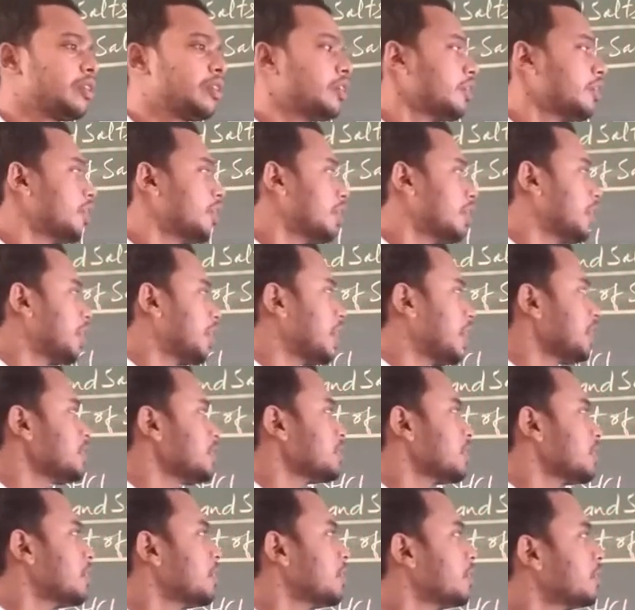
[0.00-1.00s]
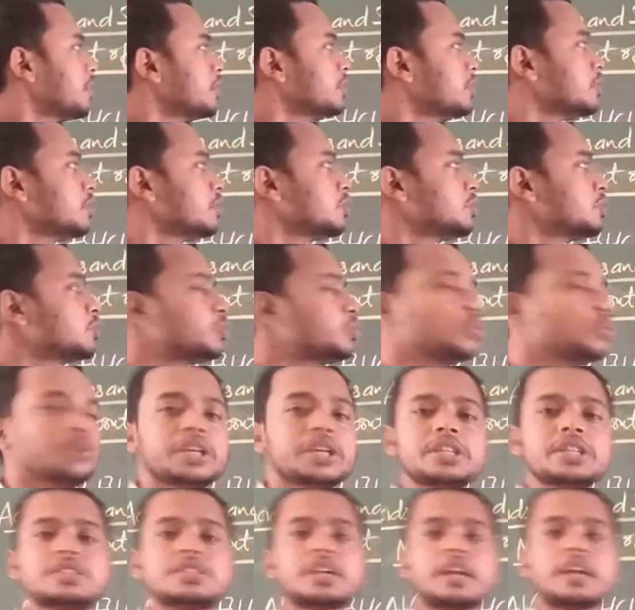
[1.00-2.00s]
to
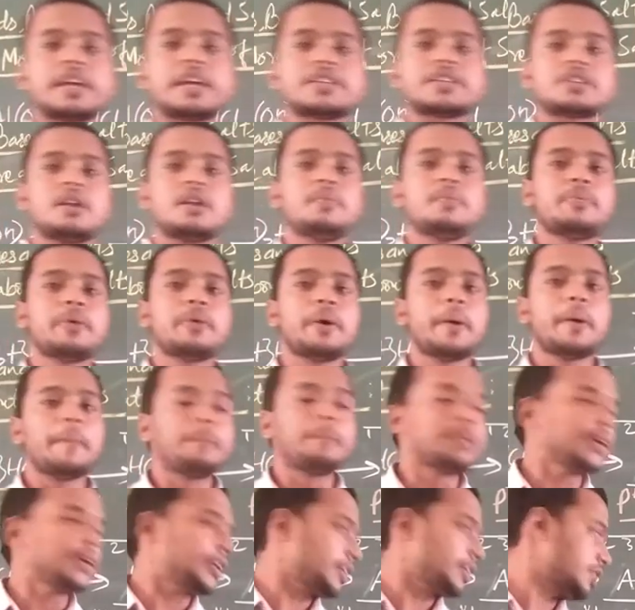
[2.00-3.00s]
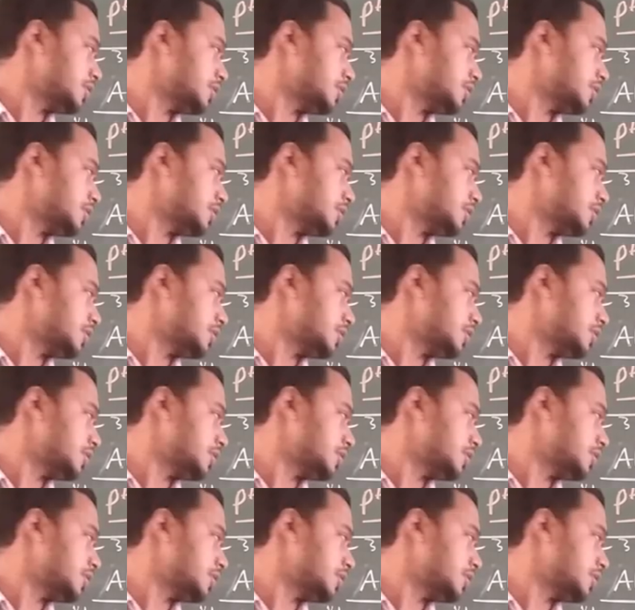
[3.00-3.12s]
reach the range of pH.